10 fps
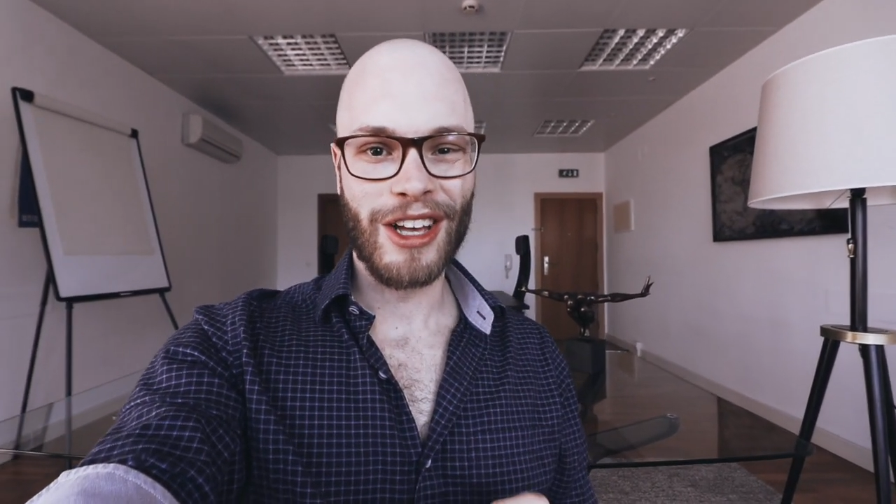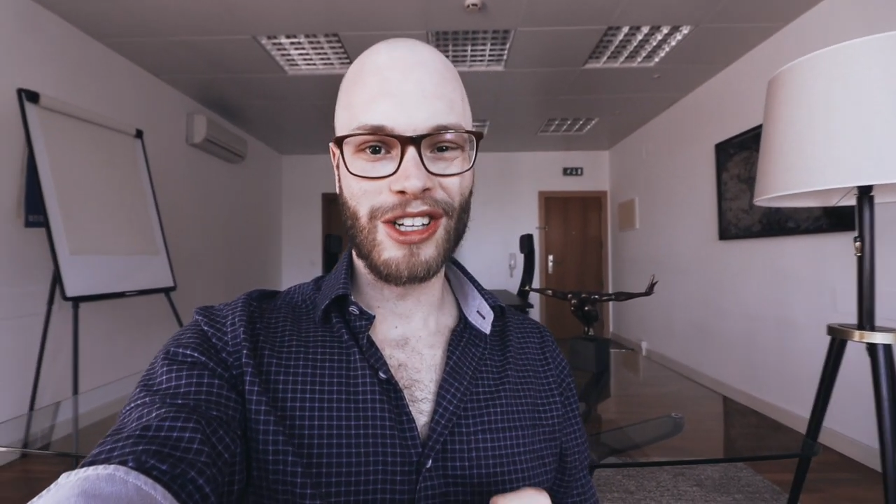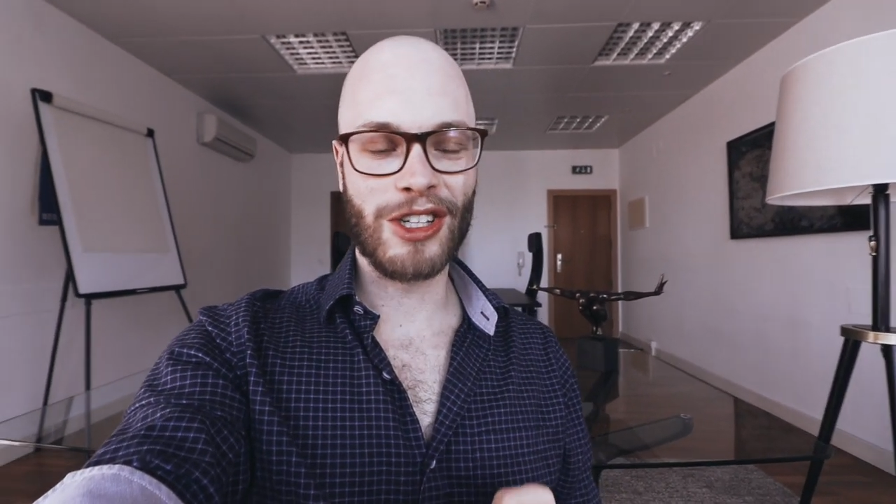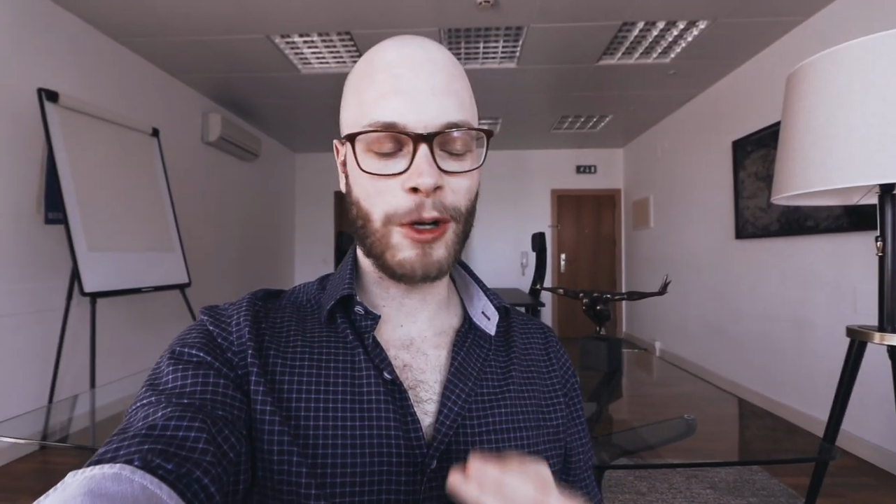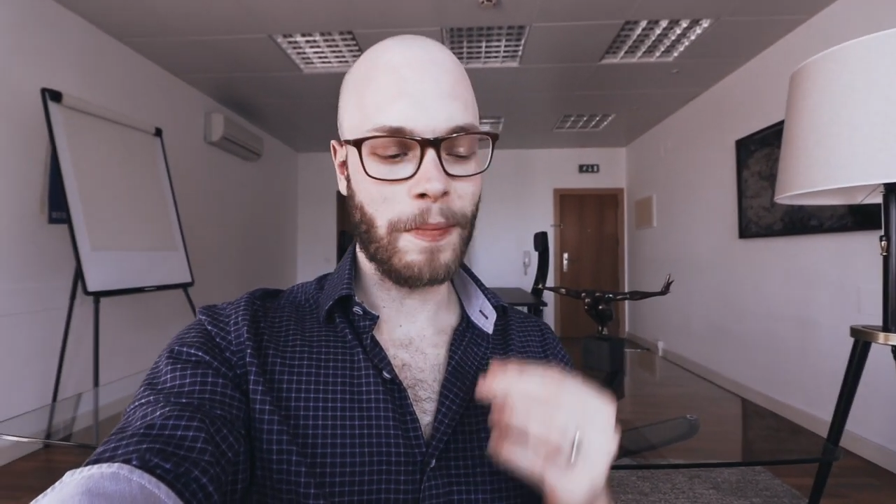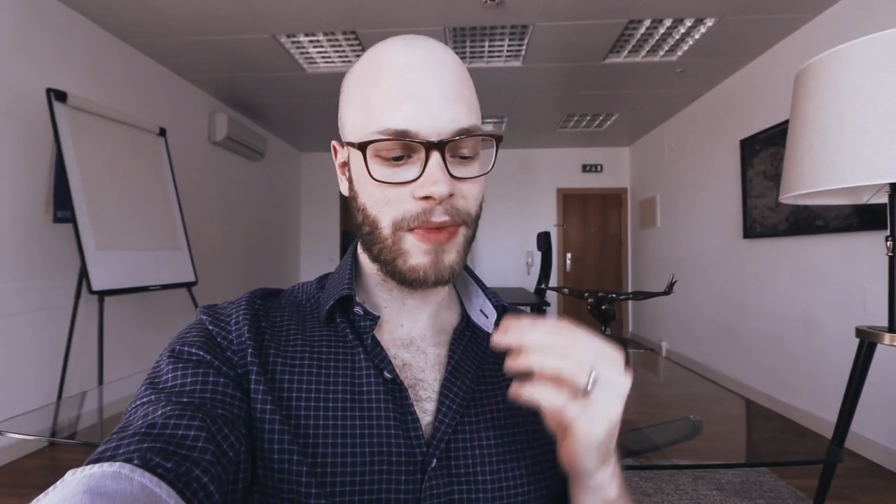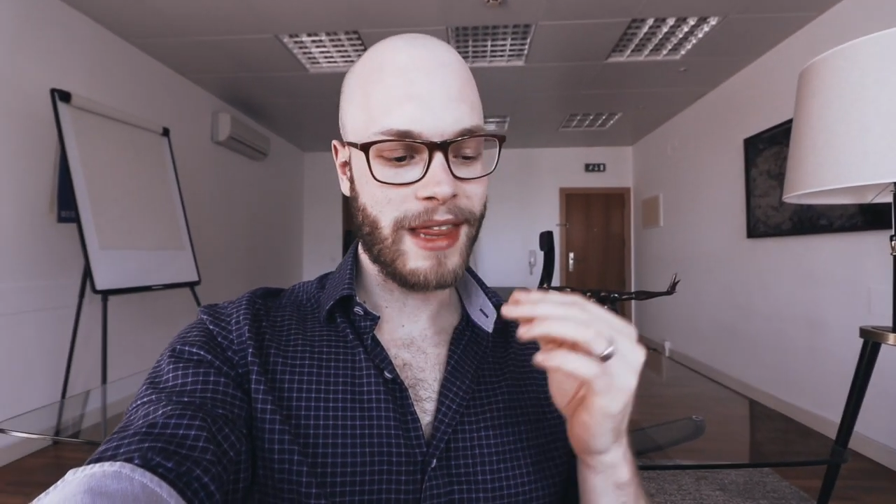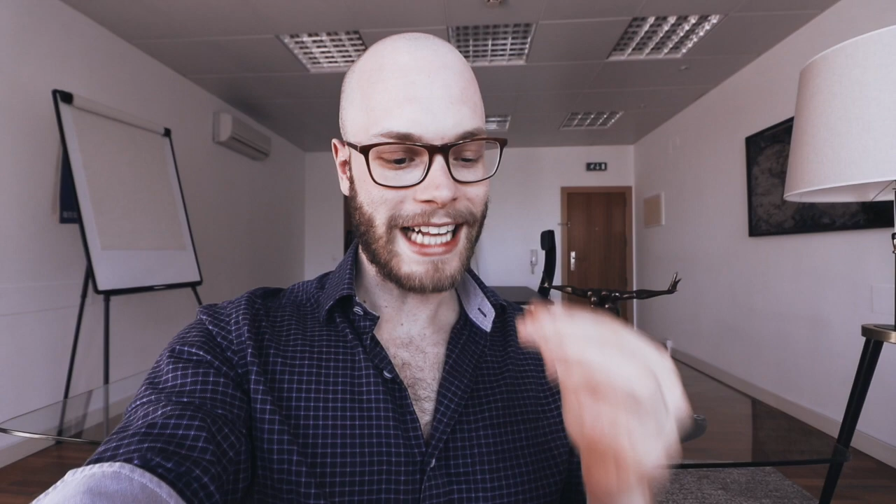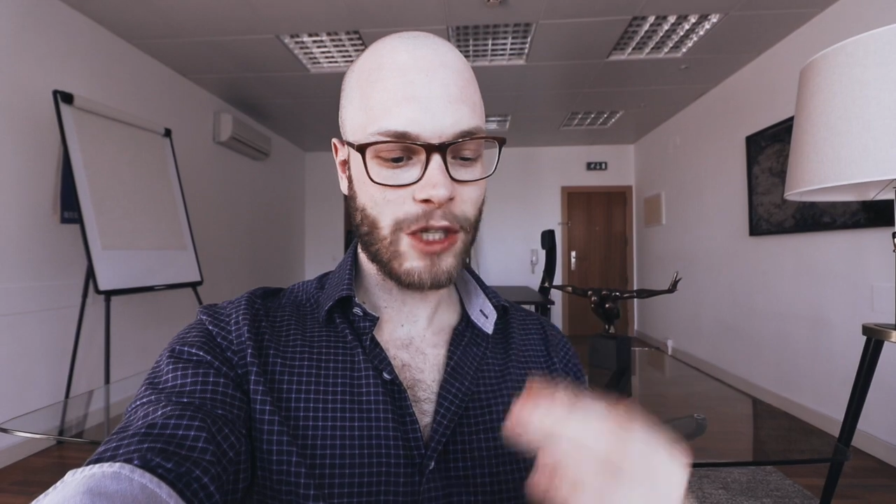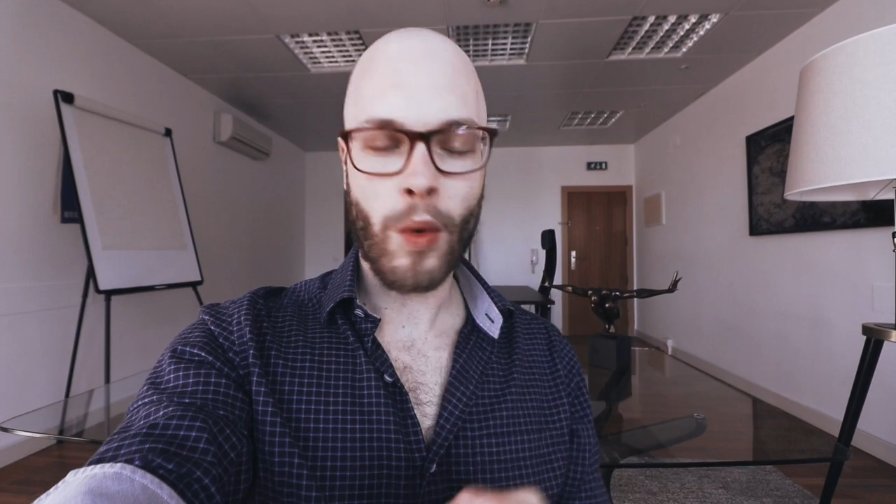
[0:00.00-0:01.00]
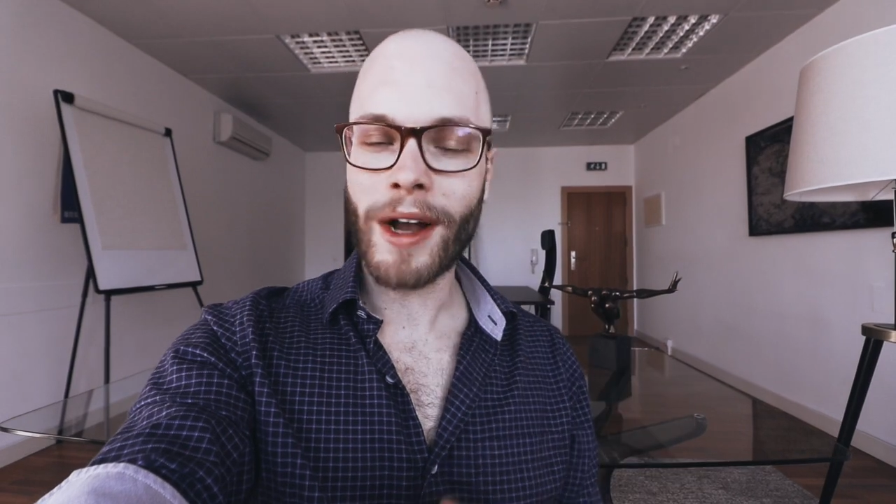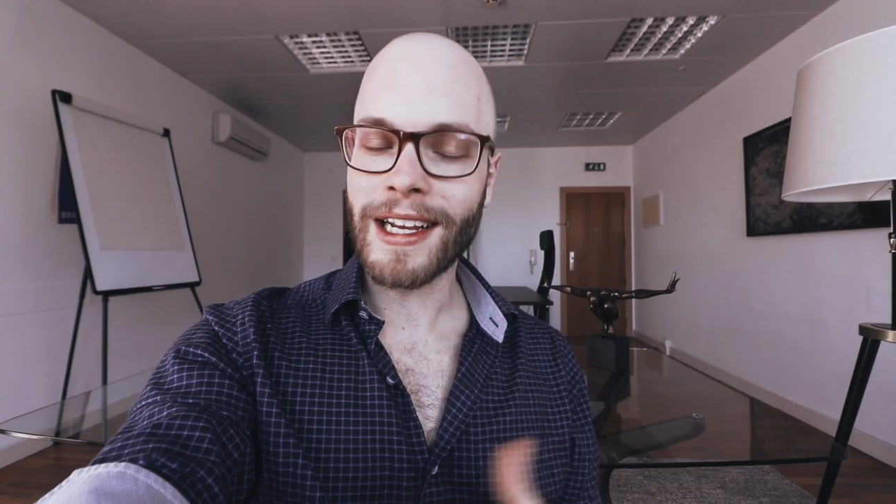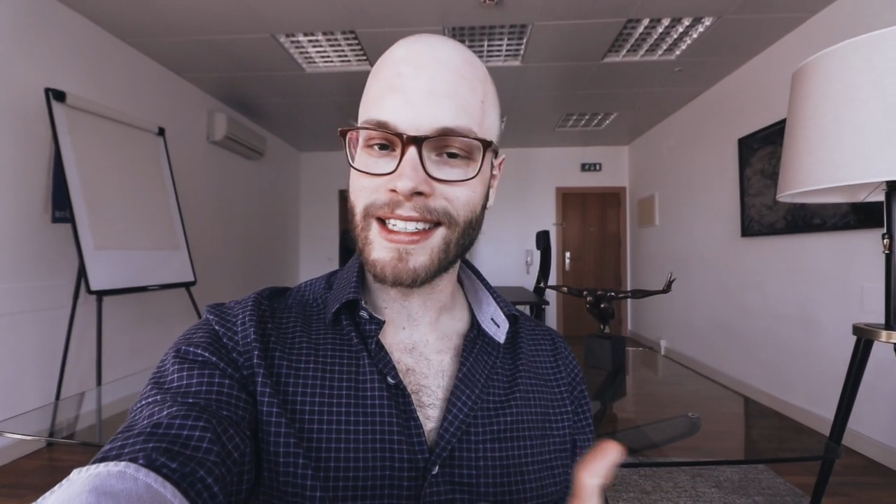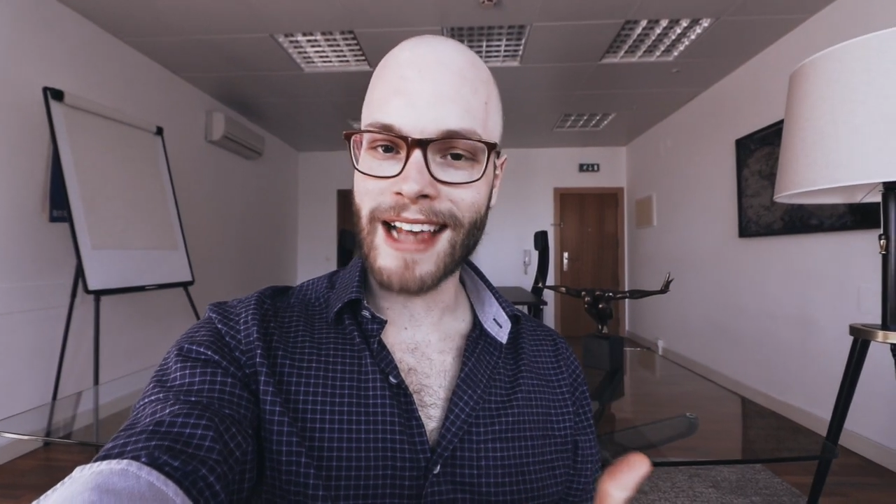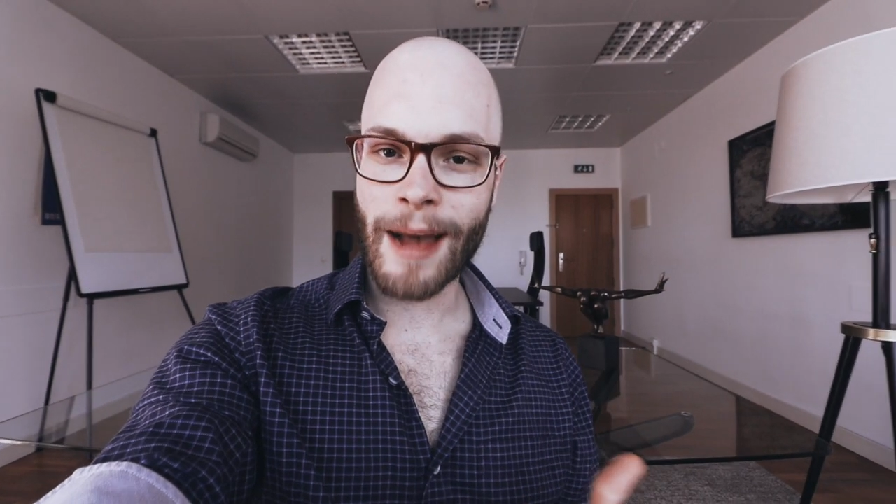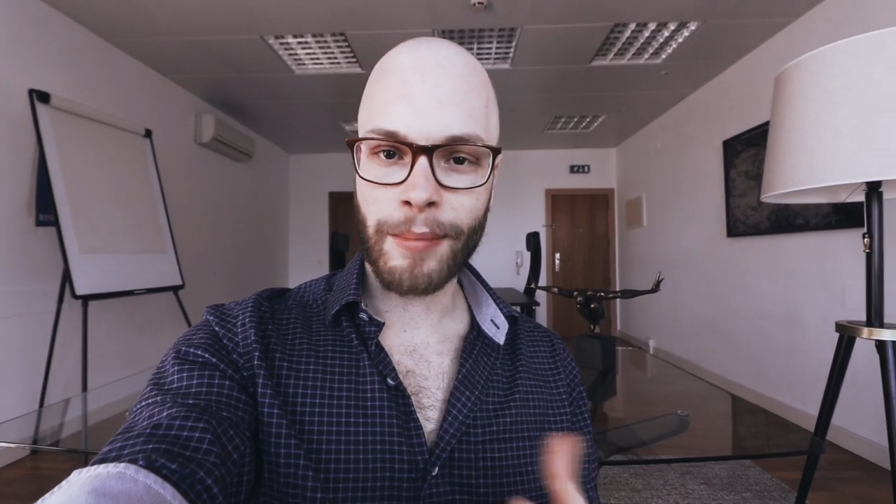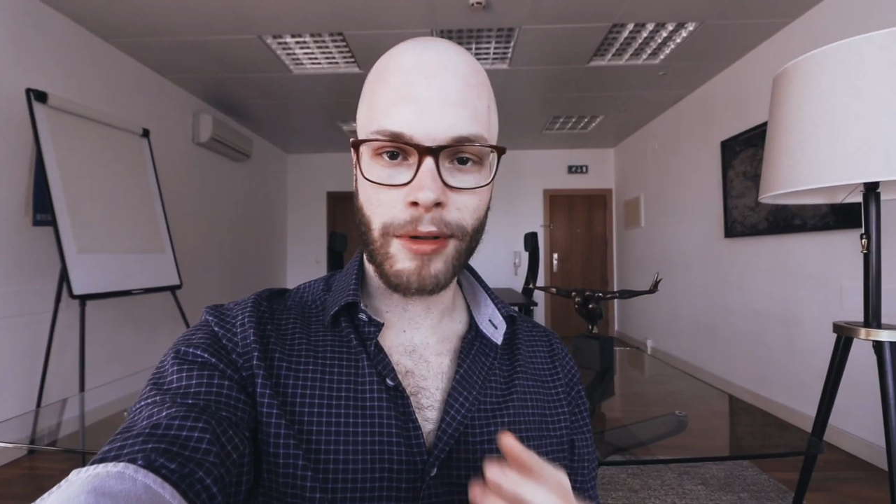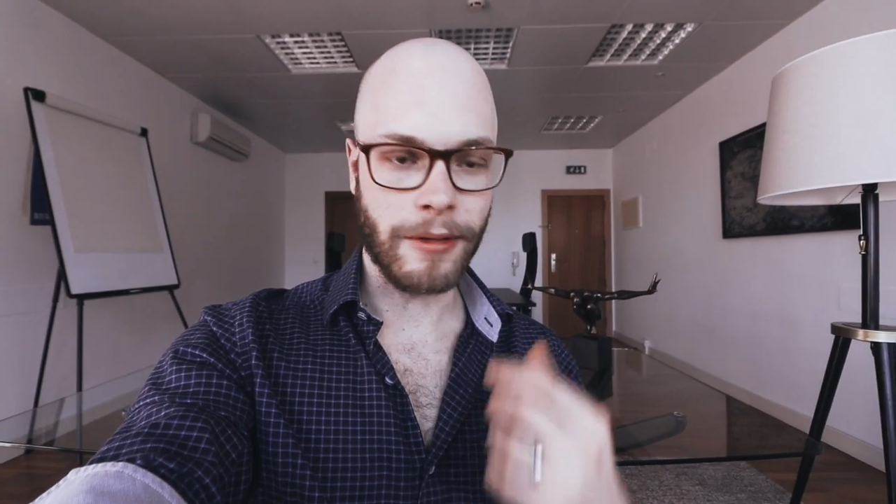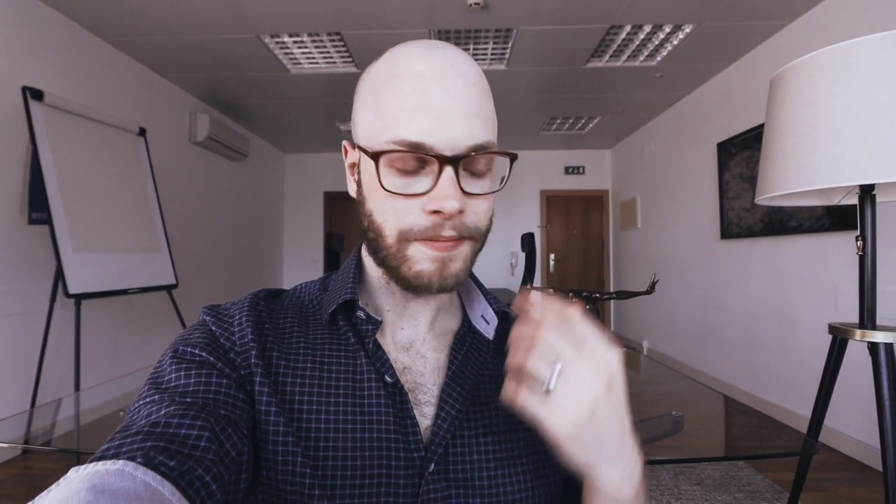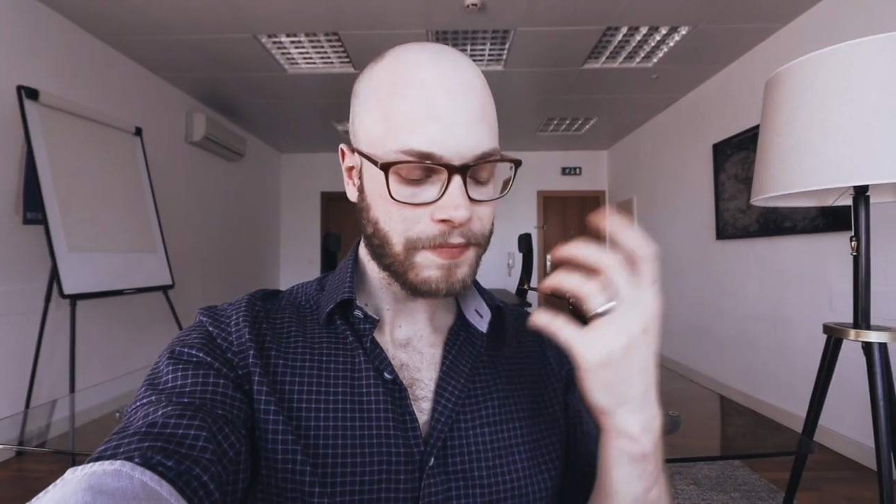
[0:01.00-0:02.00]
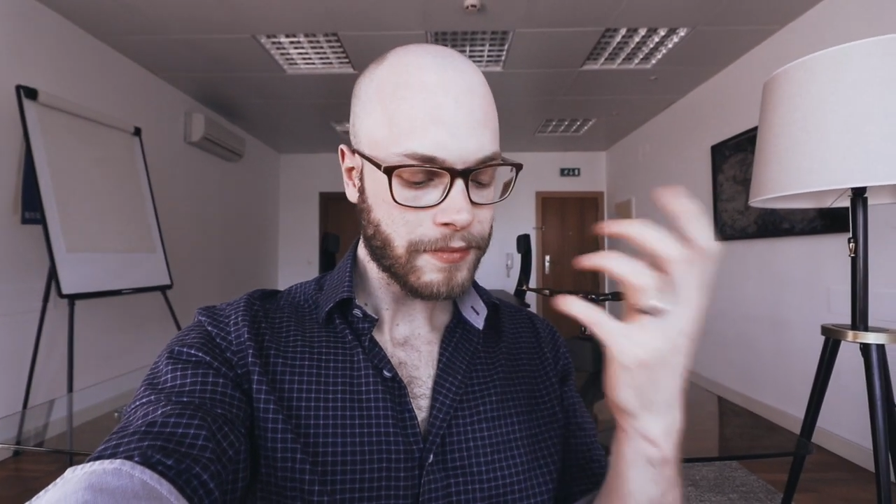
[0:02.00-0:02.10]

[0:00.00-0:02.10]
So that's one example